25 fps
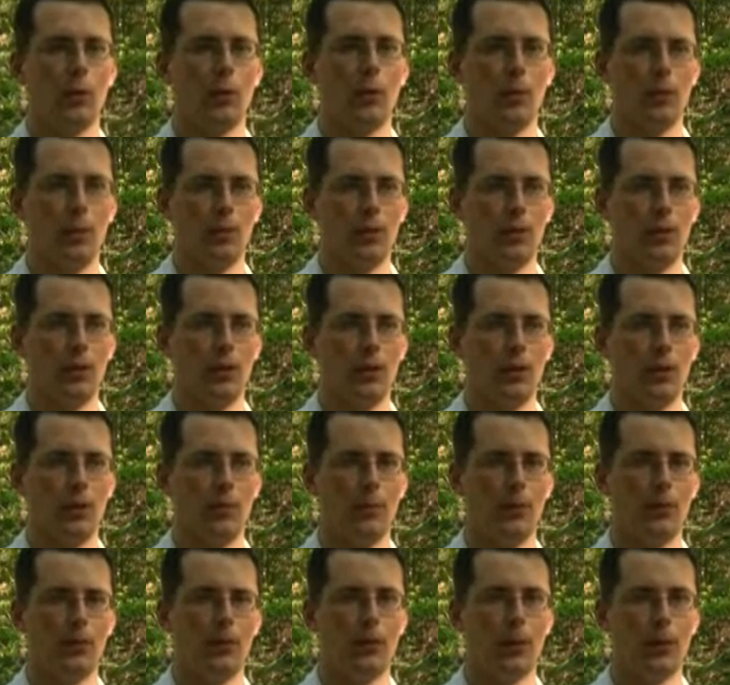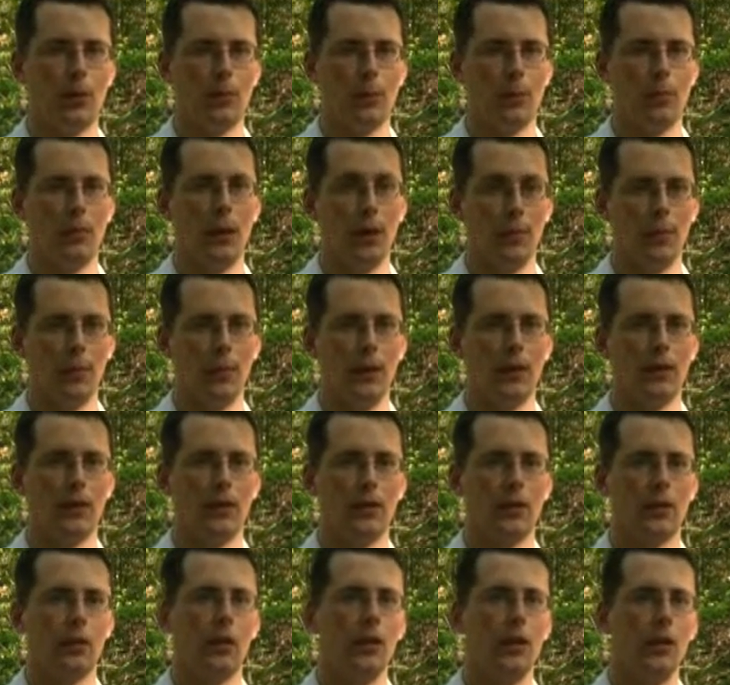we went to Michigan and went mountain
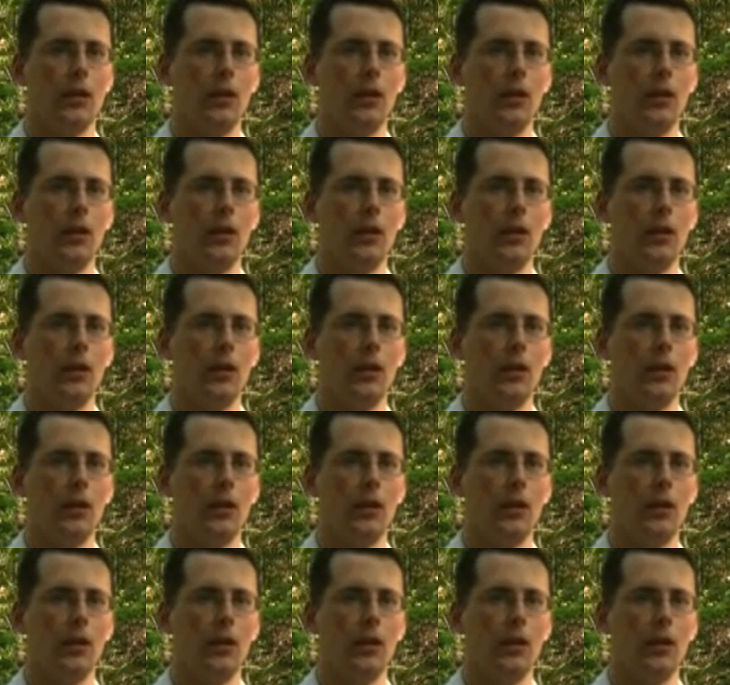biking.